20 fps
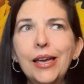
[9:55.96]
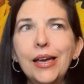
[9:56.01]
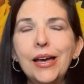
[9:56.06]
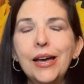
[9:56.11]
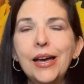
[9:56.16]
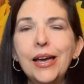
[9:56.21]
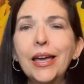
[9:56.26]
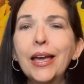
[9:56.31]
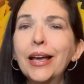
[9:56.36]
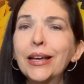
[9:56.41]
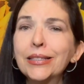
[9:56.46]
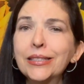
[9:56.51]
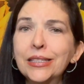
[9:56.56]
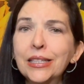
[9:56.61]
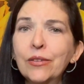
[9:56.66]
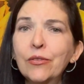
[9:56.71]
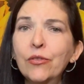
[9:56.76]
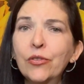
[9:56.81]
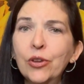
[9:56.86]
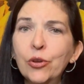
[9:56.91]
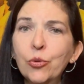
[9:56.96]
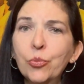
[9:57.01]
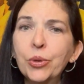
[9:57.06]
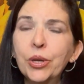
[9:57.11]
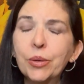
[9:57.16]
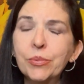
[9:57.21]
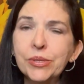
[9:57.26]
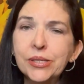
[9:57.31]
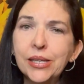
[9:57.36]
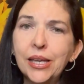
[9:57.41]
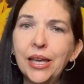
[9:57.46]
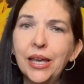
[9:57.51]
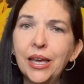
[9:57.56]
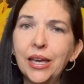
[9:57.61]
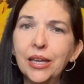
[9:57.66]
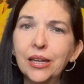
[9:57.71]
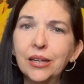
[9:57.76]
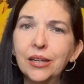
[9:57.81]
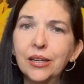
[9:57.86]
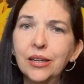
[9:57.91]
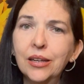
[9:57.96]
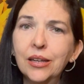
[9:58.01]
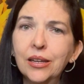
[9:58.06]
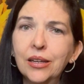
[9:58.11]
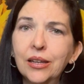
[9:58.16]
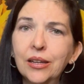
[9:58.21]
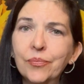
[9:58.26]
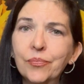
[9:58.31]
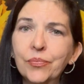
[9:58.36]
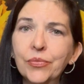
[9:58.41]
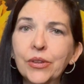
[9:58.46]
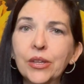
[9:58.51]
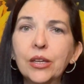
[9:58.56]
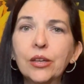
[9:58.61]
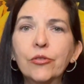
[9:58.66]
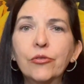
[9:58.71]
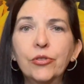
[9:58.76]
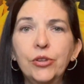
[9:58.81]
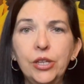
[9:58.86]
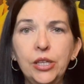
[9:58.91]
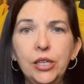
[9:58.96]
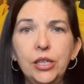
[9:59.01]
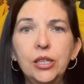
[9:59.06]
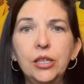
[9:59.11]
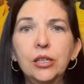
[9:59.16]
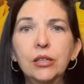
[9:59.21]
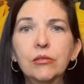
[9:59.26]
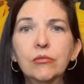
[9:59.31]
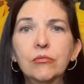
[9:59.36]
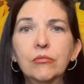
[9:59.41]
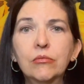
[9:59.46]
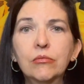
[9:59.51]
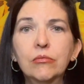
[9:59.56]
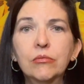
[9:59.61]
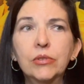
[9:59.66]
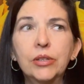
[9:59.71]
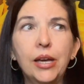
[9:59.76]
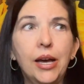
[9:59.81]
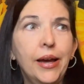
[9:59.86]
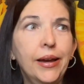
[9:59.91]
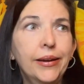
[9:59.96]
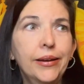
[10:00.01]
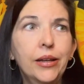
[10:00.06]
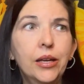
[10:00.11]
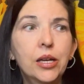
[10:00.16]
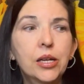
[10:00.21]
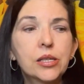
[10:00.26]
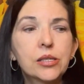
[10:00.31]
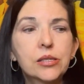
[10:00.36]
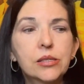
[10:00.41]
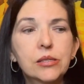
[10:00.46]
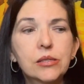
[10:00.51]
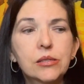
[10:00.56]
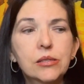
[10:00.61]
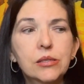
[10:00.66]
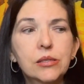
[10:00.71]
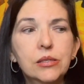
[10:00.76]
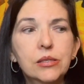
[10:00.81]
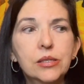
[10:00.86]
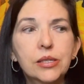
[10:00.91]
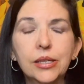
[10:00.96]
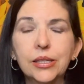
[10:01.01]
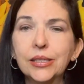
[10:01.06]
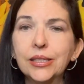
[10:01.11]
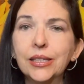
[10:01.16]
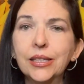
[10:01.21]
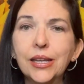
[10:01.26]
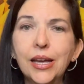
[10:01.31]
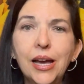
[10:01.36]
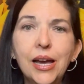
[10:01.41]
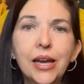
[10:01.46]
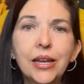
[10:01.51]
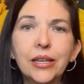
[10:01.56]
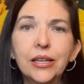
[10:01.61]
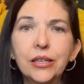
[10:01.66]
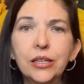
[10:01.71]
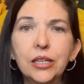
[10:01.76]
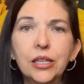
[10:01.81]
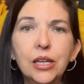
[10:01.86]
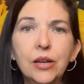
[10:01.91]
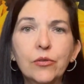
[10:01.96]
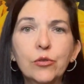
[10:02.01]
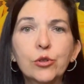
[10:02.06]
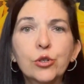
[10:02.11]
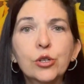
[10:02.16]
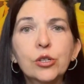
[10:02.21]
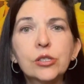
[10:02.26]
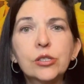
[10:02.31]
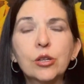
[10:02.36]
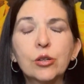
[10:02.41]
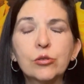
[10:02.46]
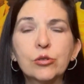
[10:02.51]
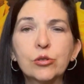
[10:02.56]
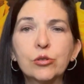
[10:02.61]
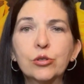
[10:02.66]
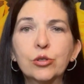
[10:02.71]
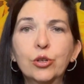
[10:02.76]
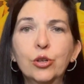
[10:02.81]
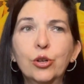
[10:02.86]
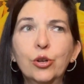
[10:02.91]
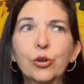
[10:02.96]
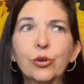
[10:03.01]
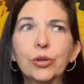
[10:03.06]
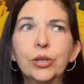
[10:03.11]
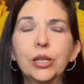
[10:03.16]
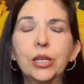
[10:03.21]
I asked Steve if he would be upset if he died at 69 and he never took Social Security.